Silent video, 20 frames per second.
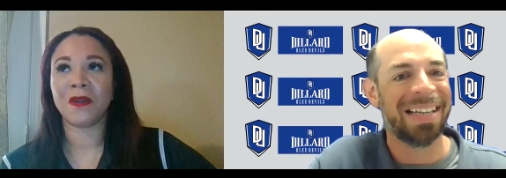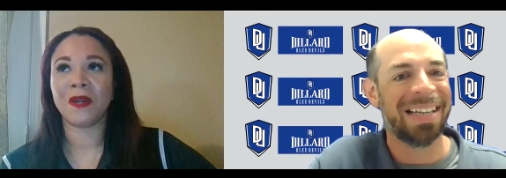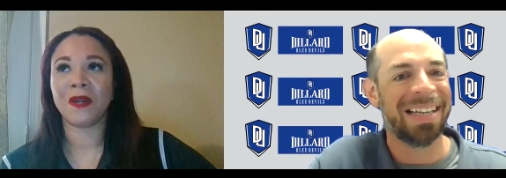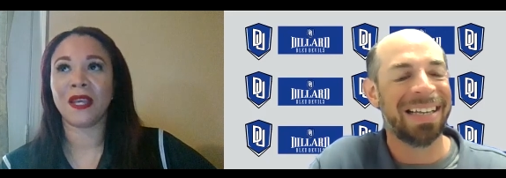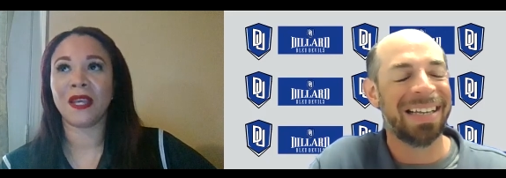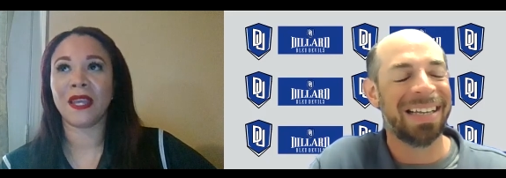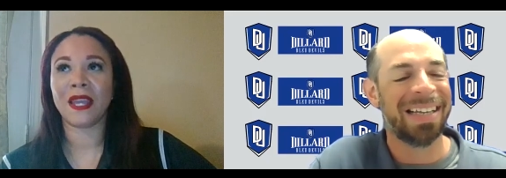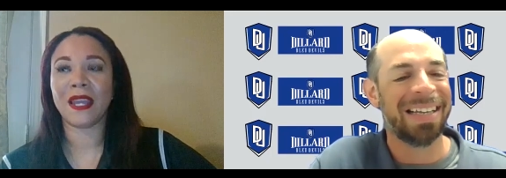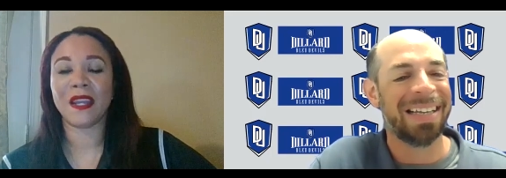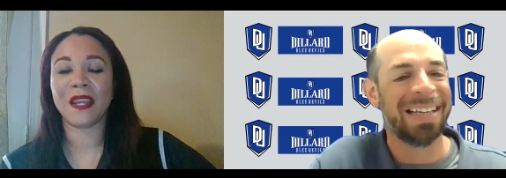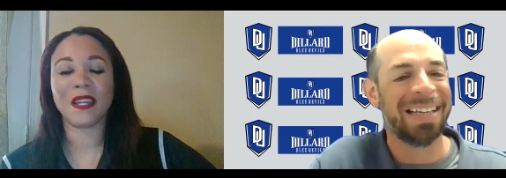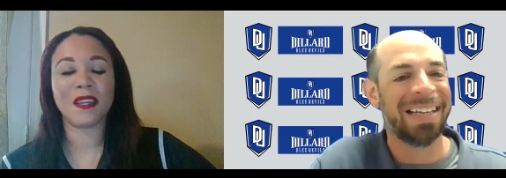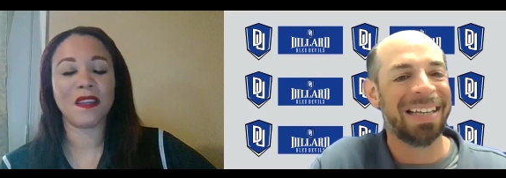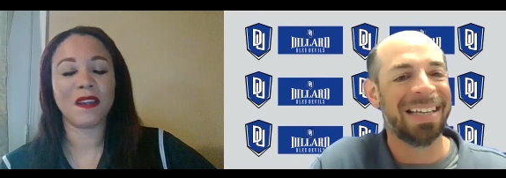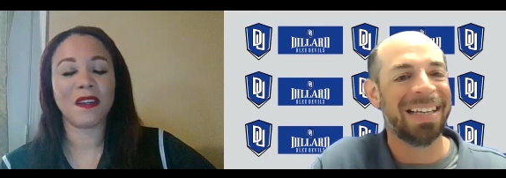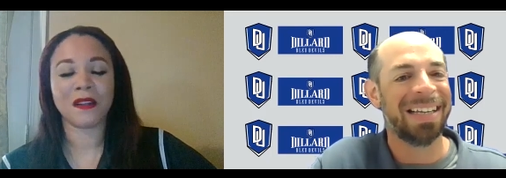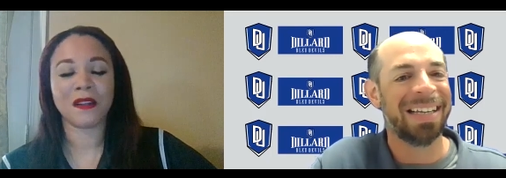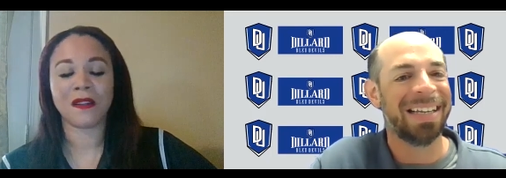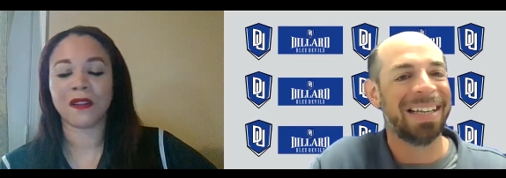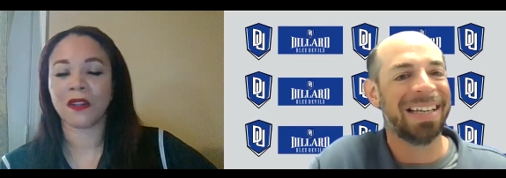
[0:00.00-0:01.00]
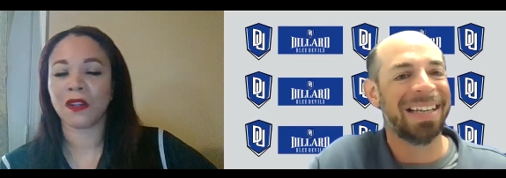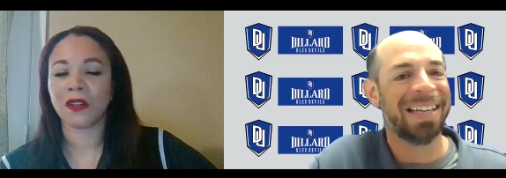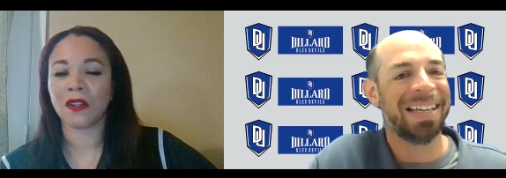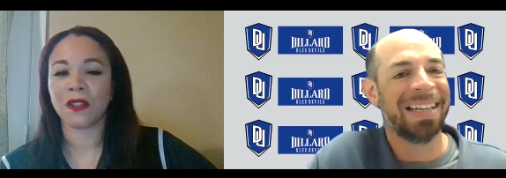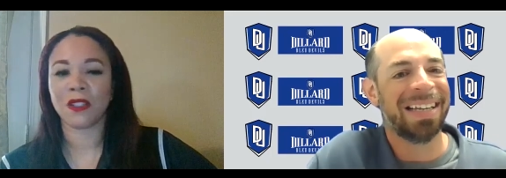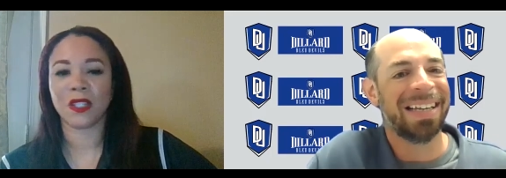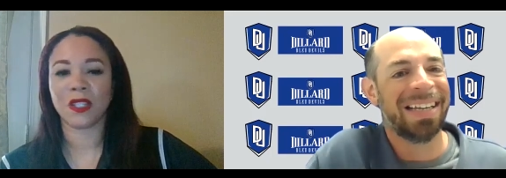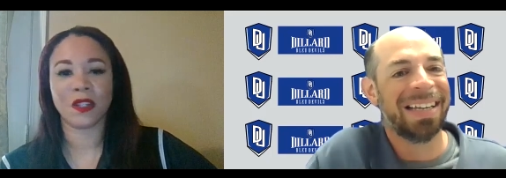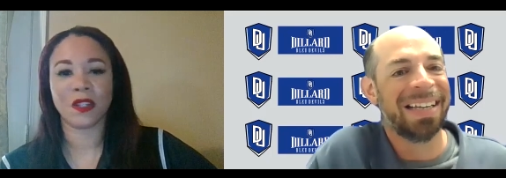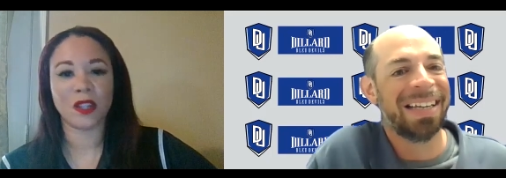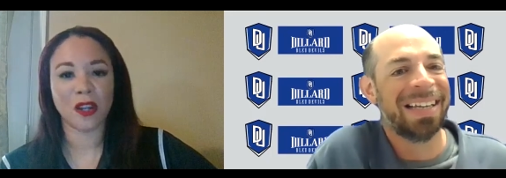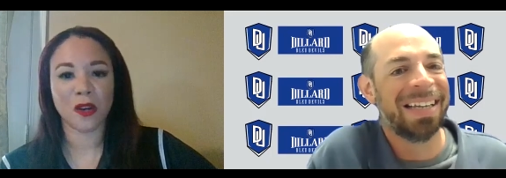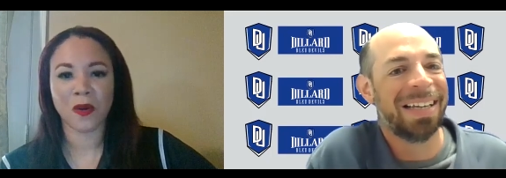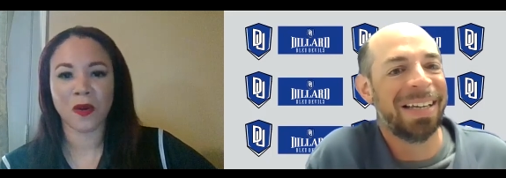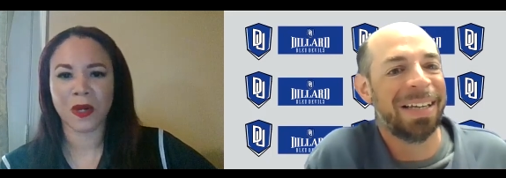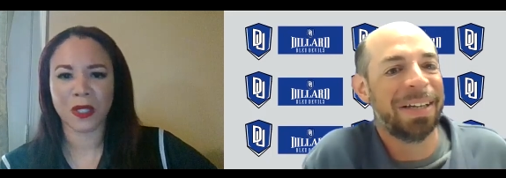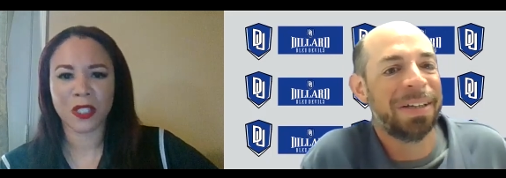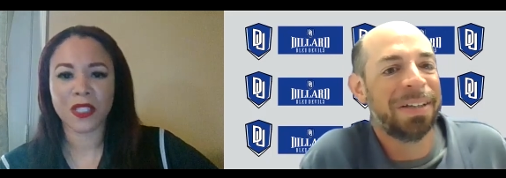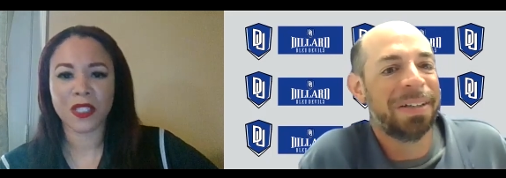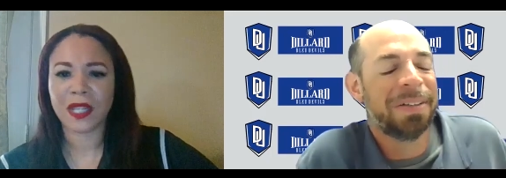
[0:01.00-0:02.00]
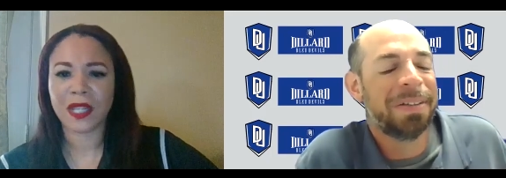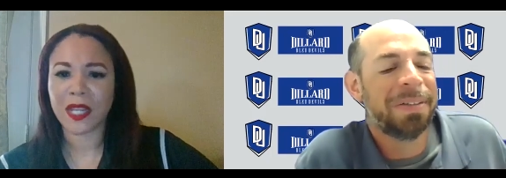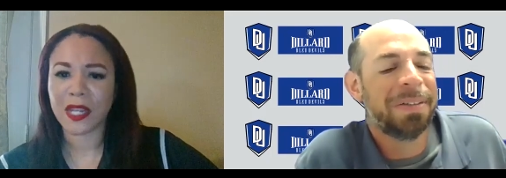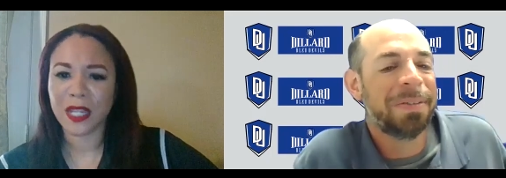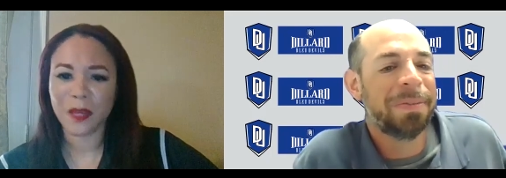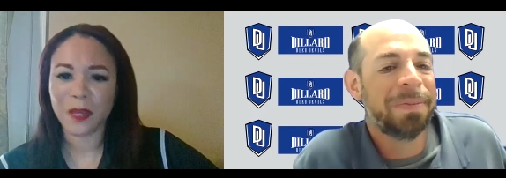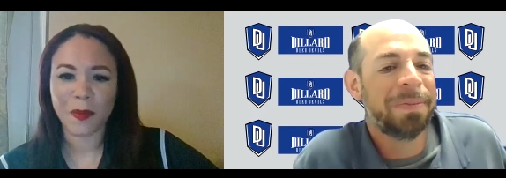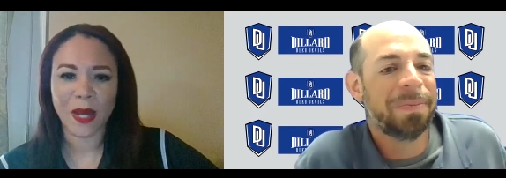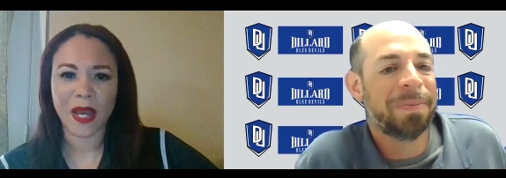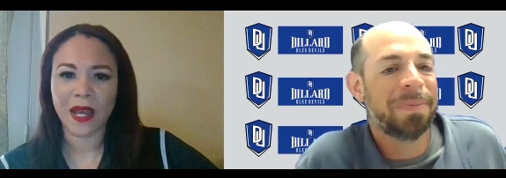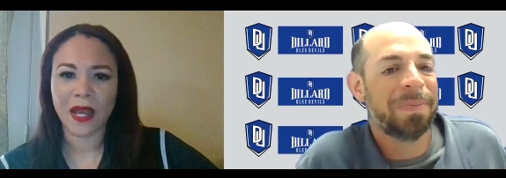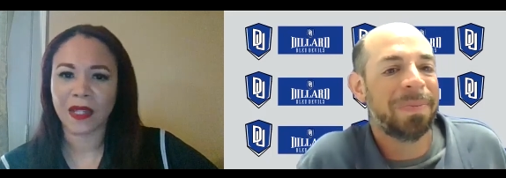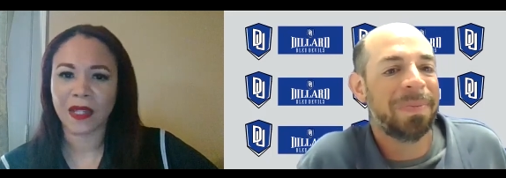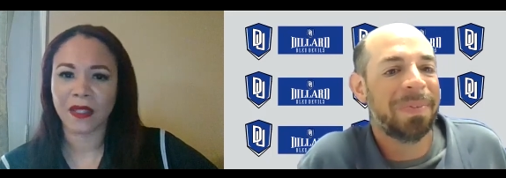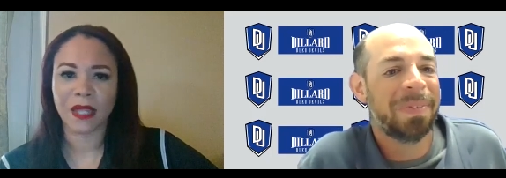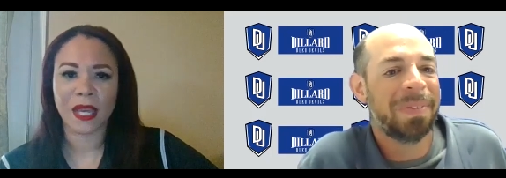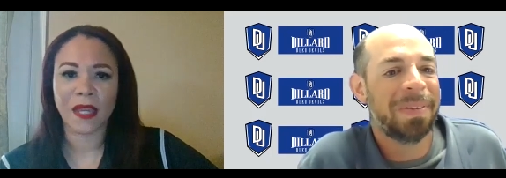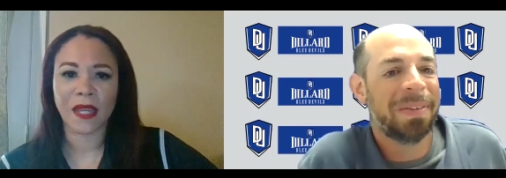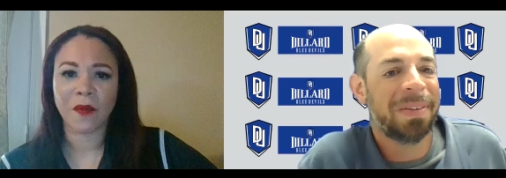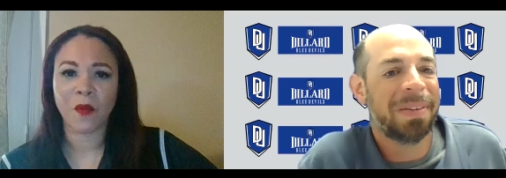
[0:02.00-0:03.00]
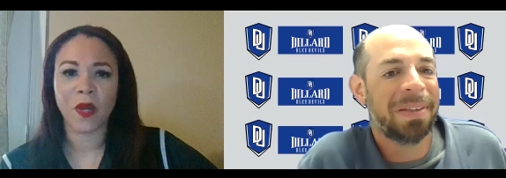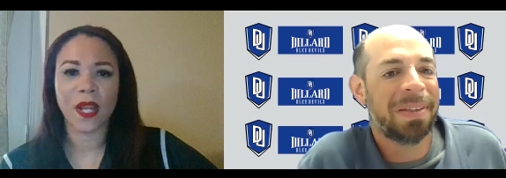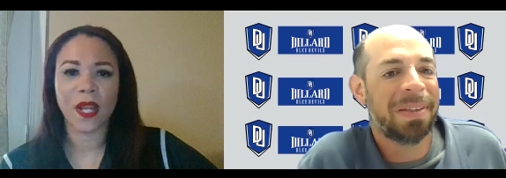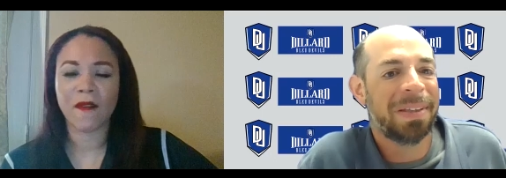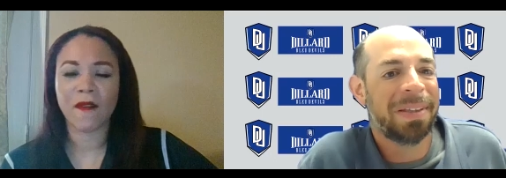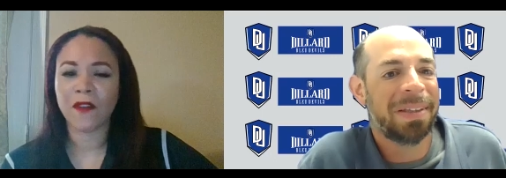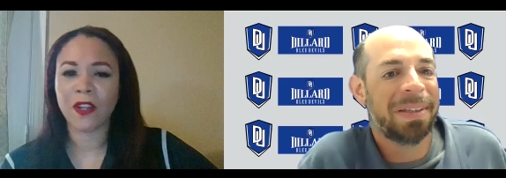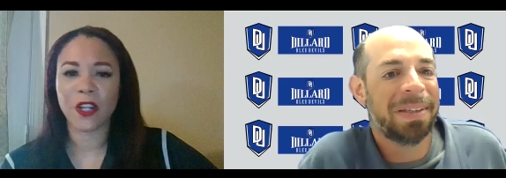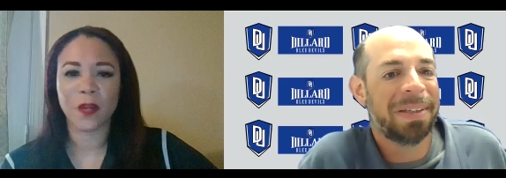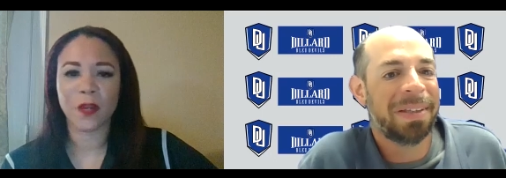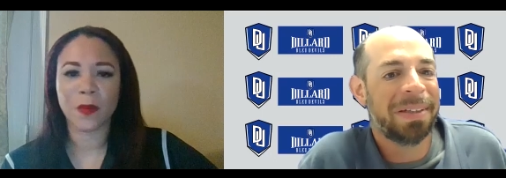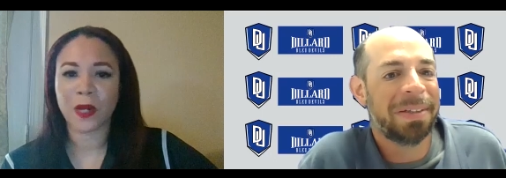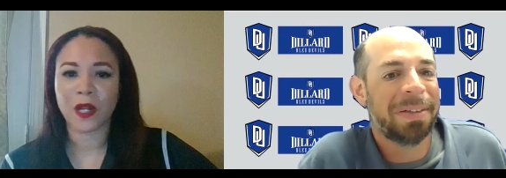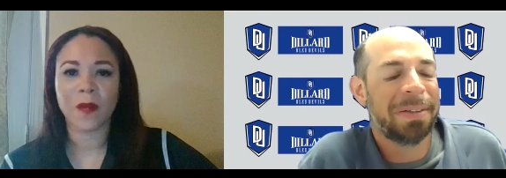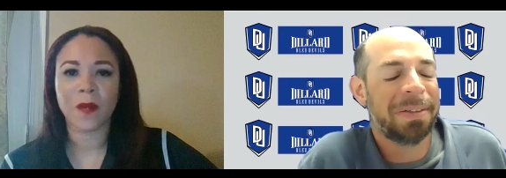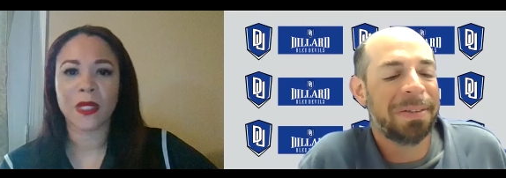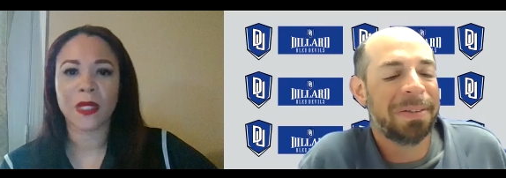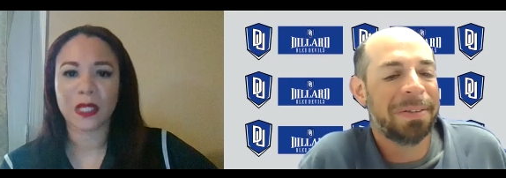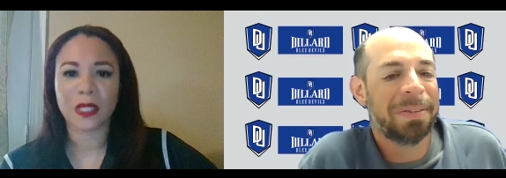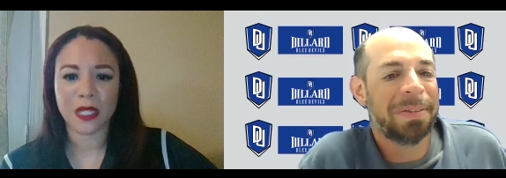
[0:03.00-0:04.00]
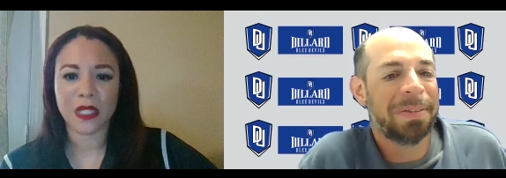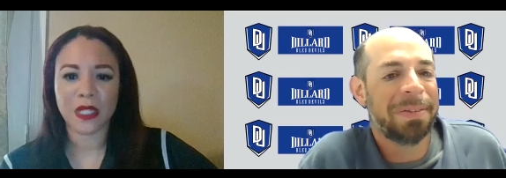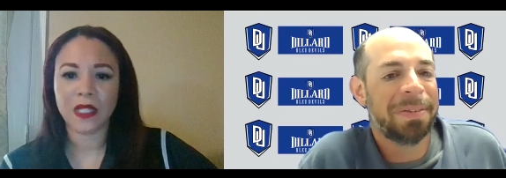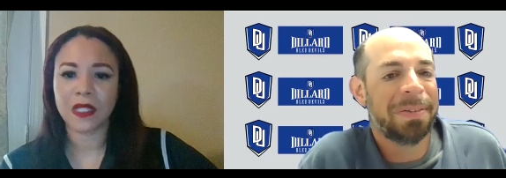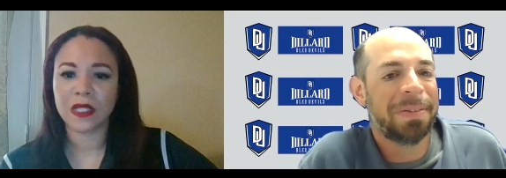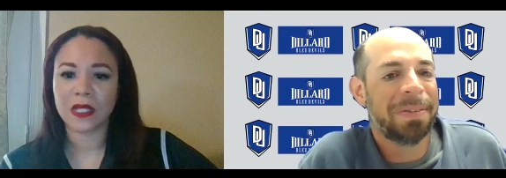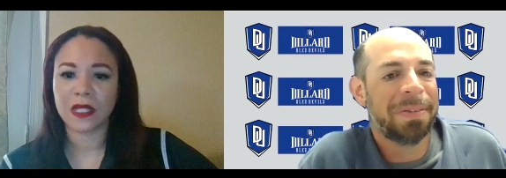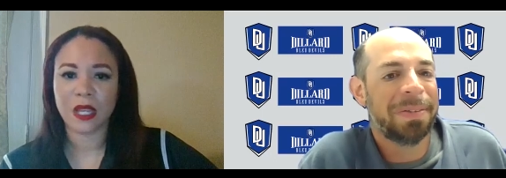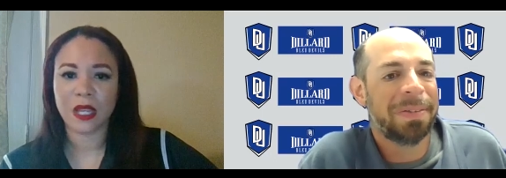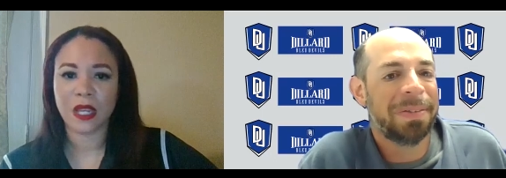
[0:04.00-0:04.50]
Speaker 1: any young girl to know, or just anybody, like whatever your purpose is,